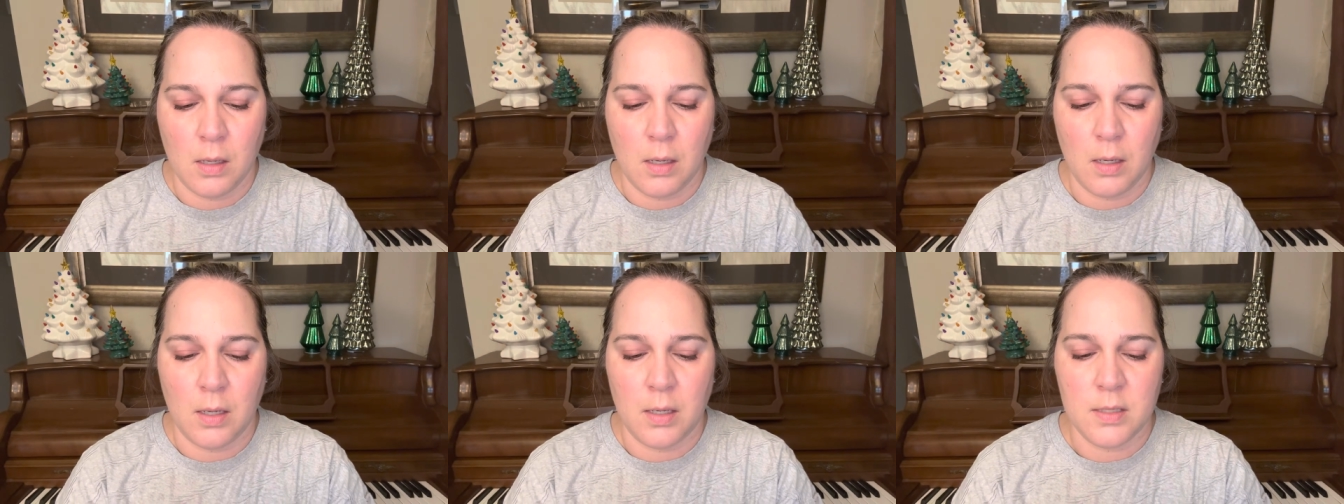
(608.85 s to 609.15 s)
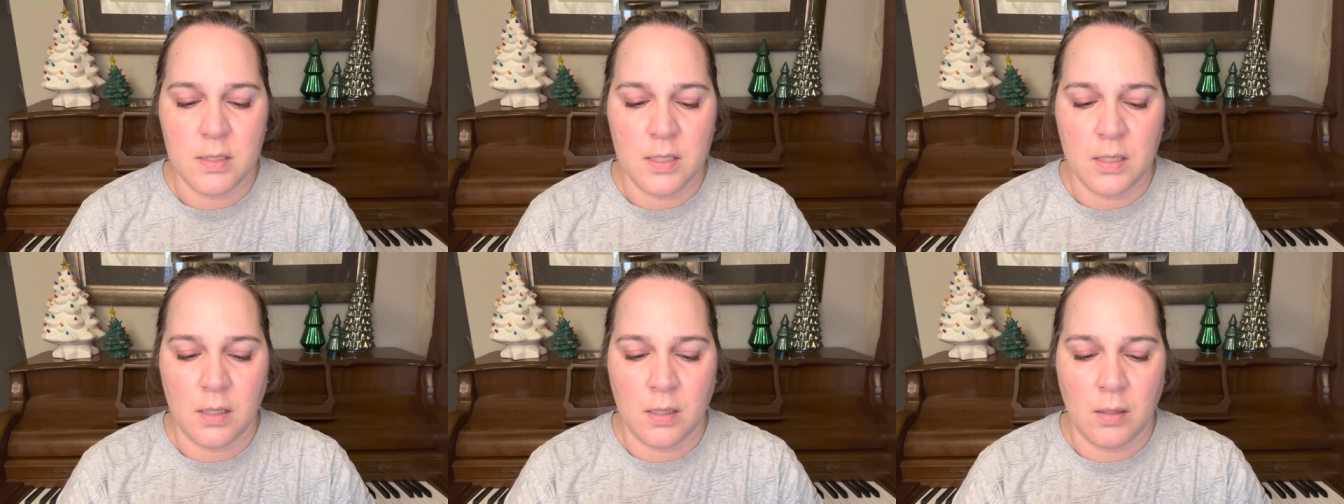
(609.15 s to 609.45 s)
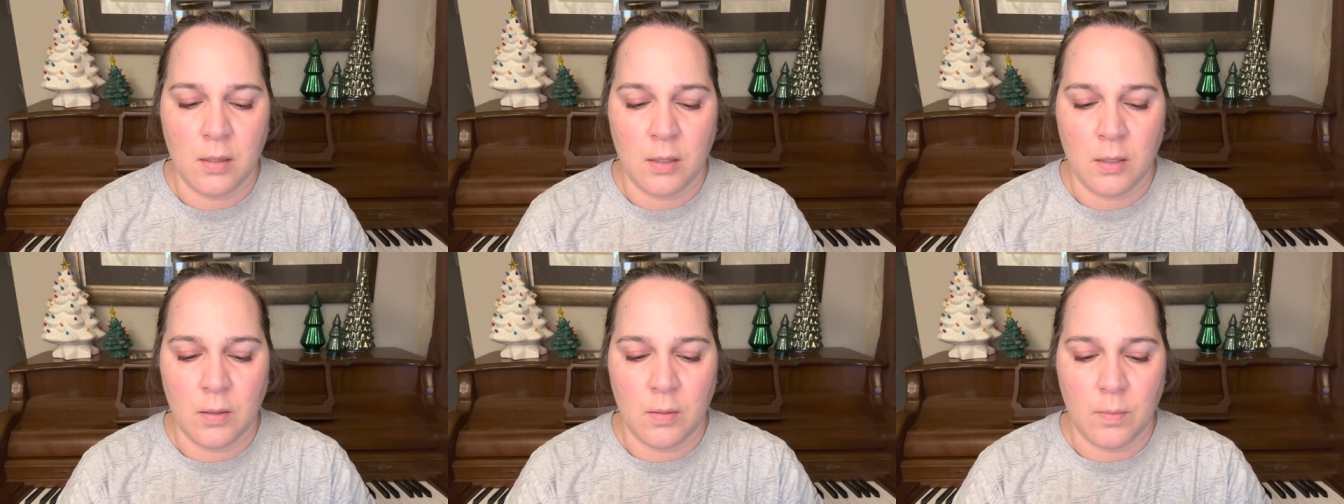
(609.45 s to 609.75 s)

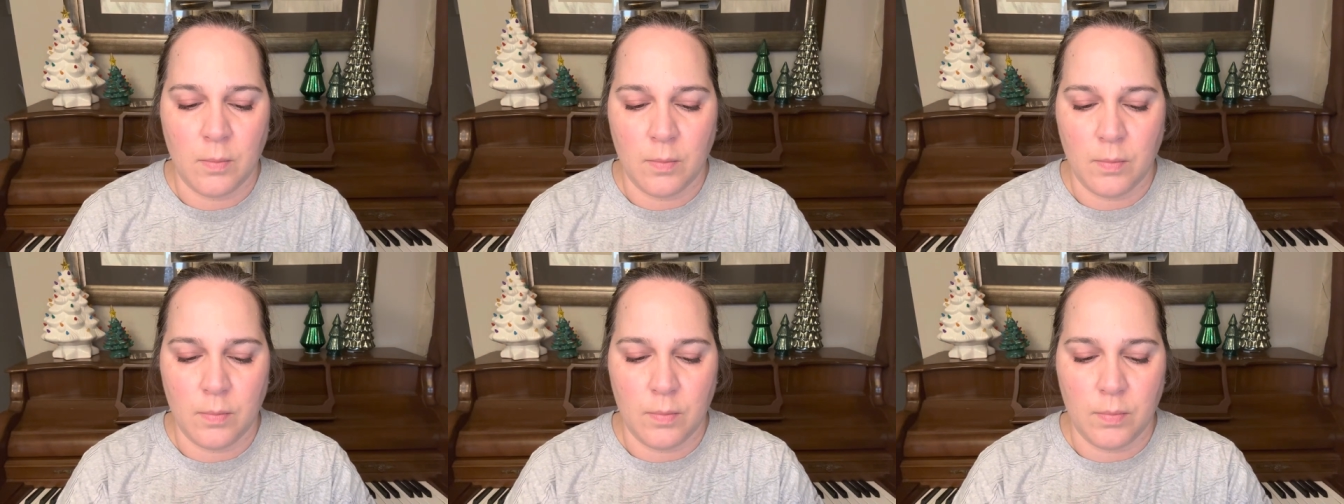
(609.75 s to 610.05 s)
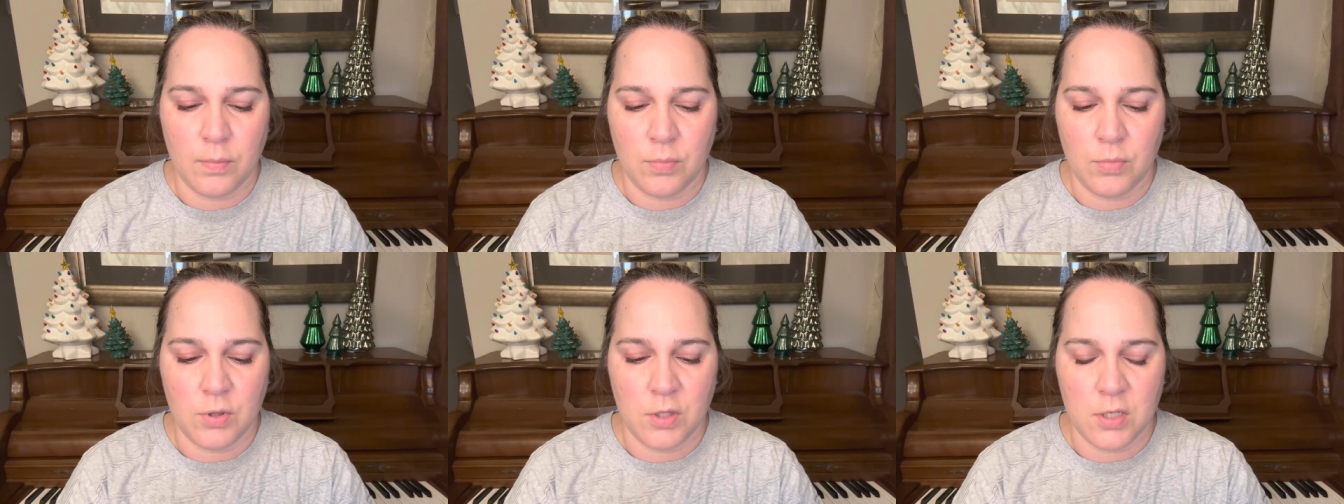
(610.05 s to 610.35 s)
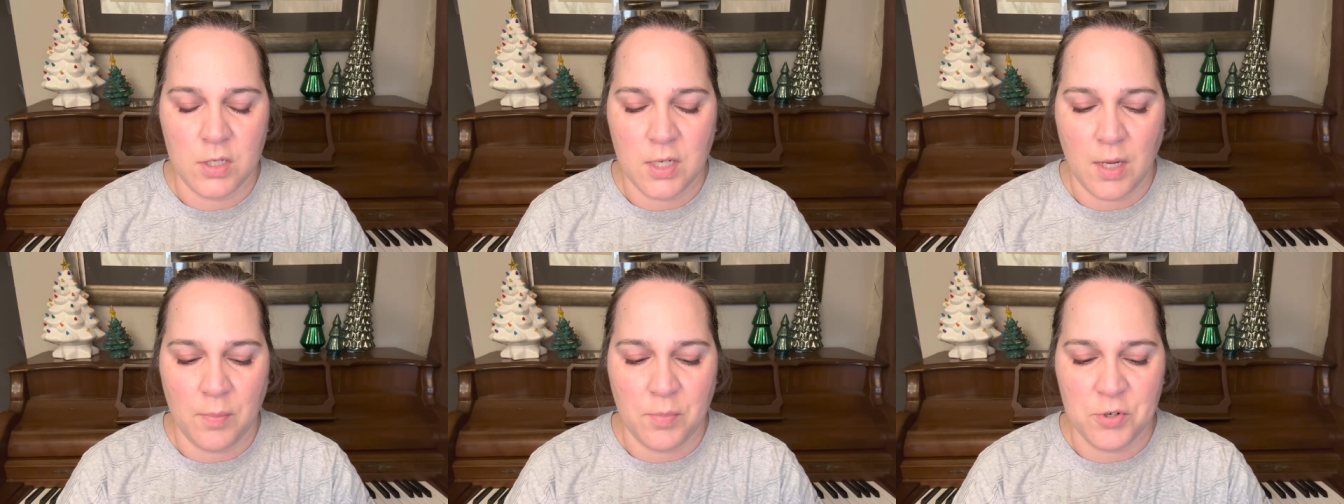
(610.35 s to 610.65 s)
until the
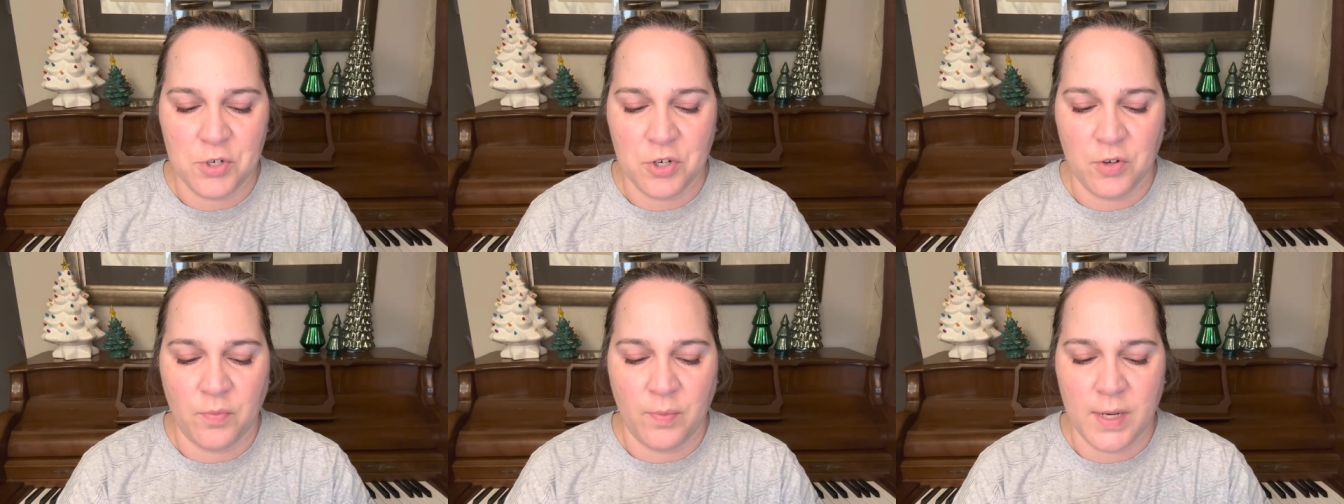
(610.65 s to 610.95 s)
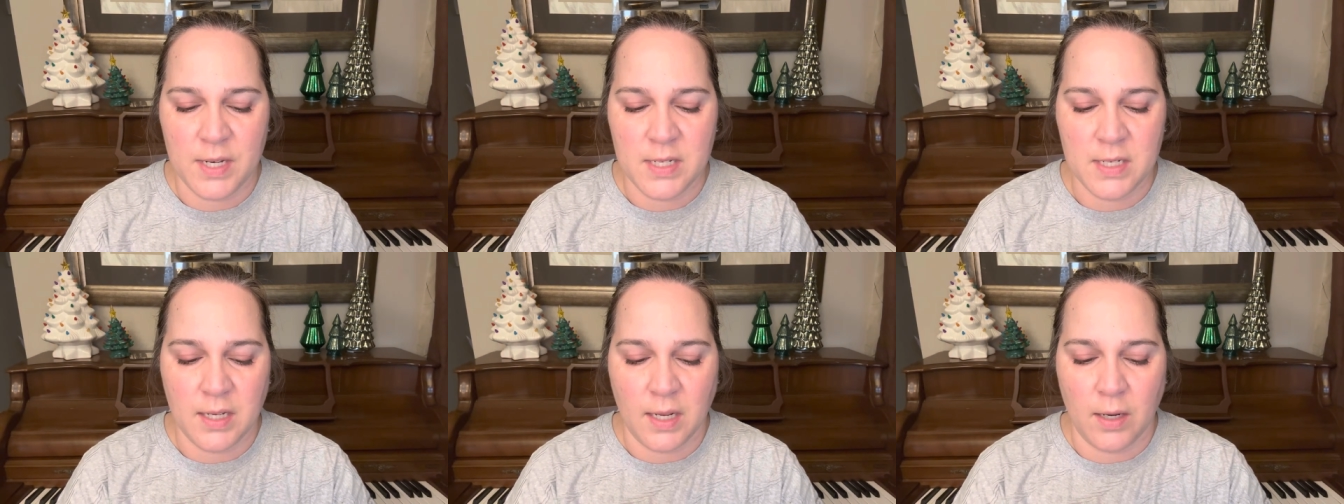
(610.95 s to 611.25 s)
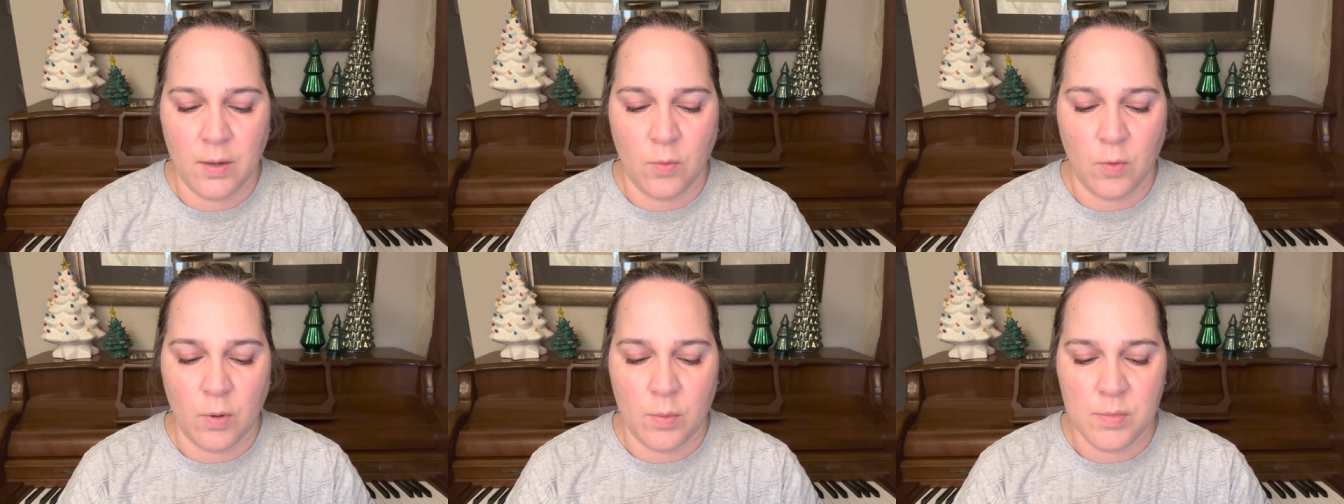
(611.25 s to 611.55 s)
temperature of my
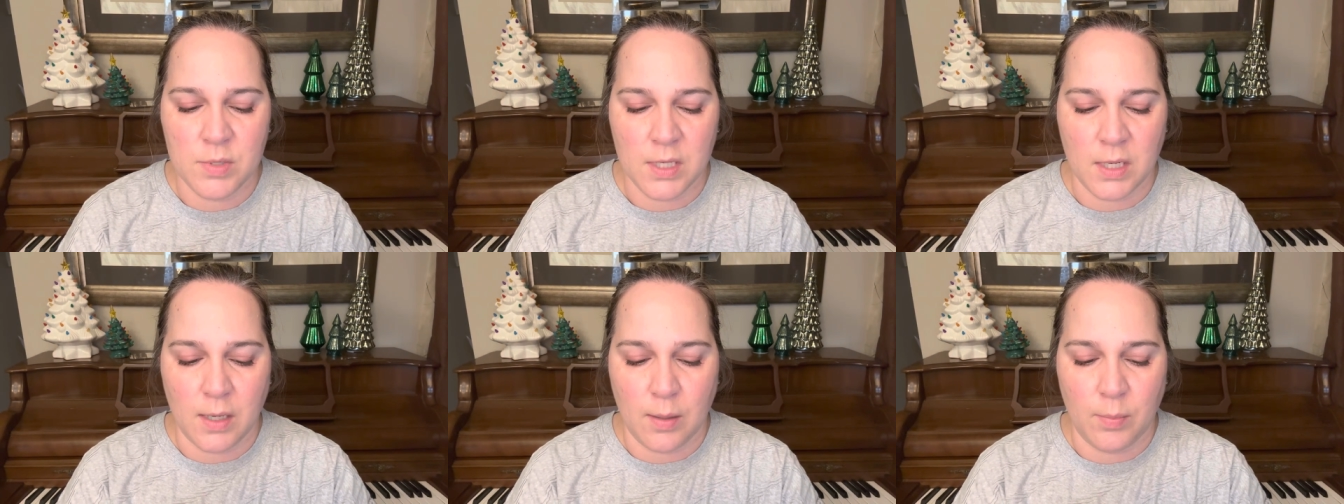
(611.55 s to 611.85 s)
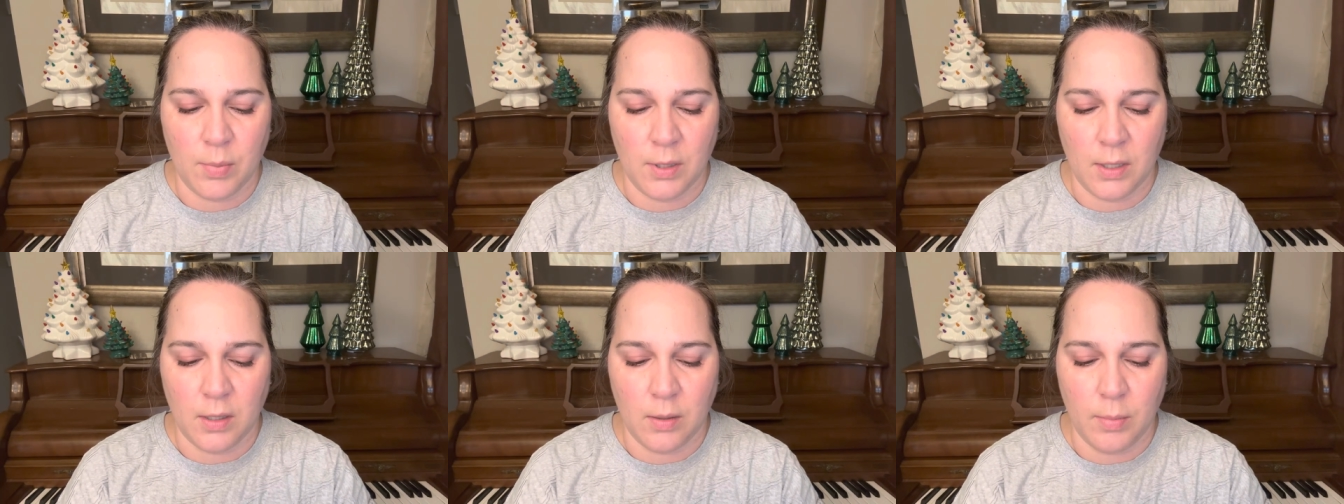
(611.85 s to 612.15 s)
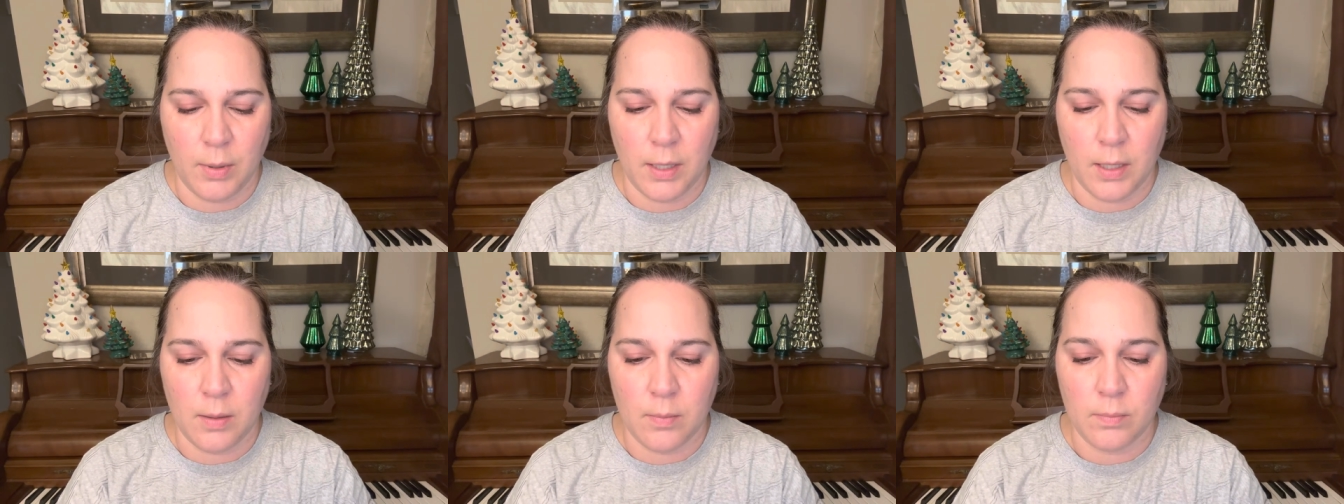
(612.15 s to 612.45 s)
skin warms it up a little
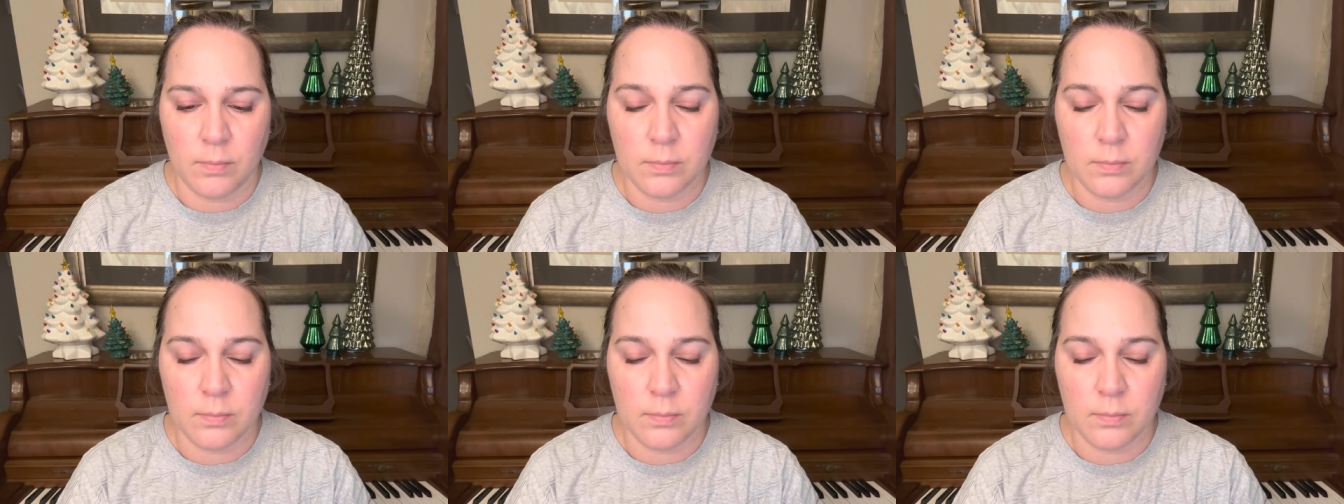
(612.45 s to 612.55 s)
bit.